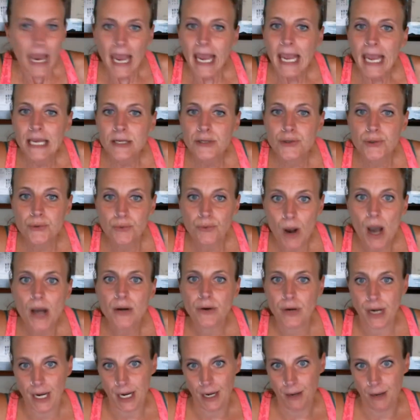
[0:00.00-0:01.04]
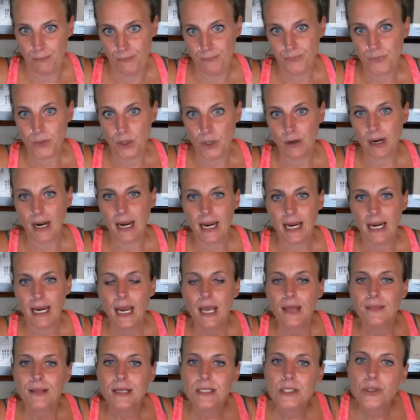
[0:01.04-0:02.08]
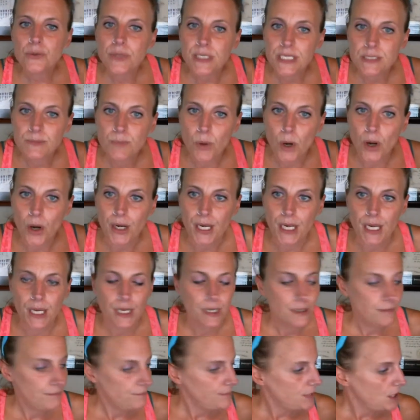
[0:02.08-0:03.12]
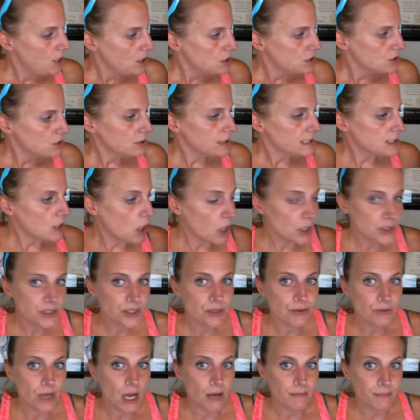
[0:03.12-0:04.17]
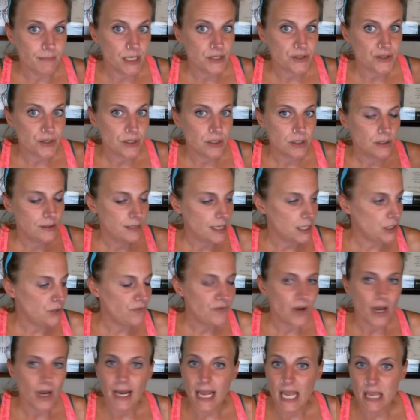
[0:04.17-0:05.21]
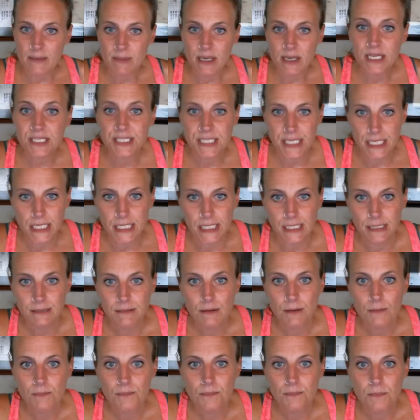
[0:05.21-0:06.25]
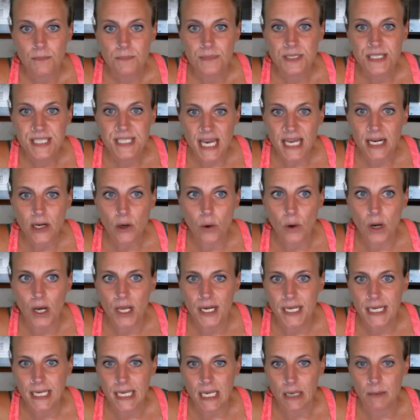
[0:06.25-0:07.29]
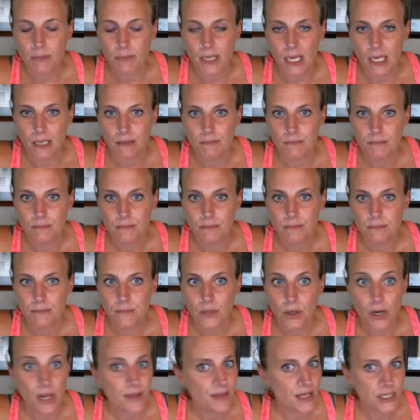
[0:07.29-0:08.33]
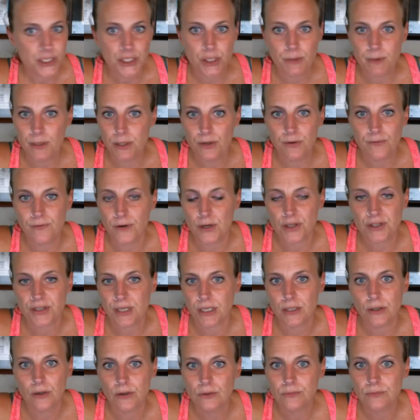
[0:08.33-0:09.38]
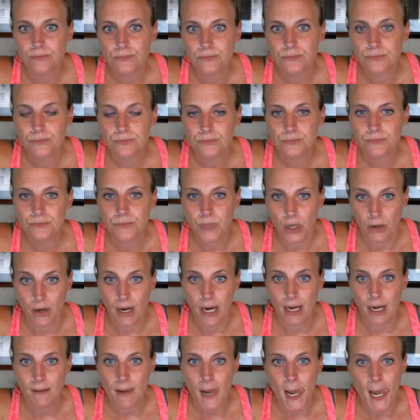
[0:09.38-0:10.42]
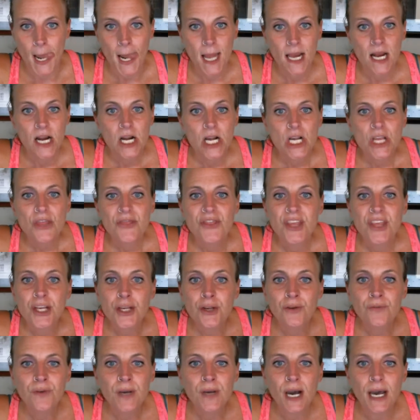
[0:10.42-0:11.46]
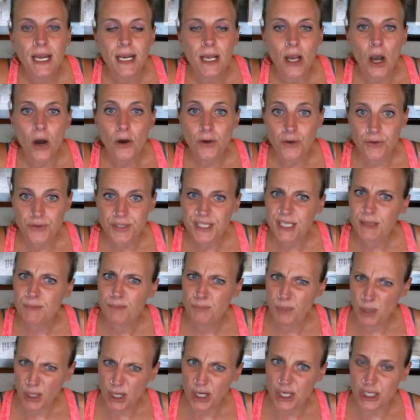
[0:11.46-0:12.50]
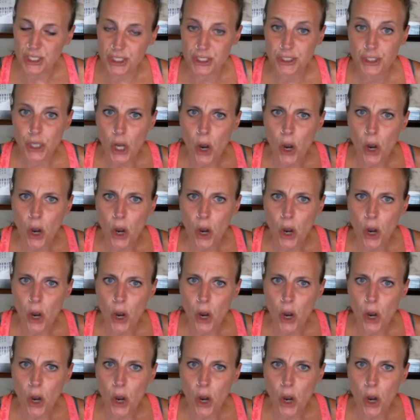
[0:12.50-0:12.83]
Andrew Rotherham. Okay, that's who he's brought in. So let's also not mention that you've got Amy Gadara, Data Quality Campaign. Okay, that should have been your first signal. Okay, then you've got, you see Bush.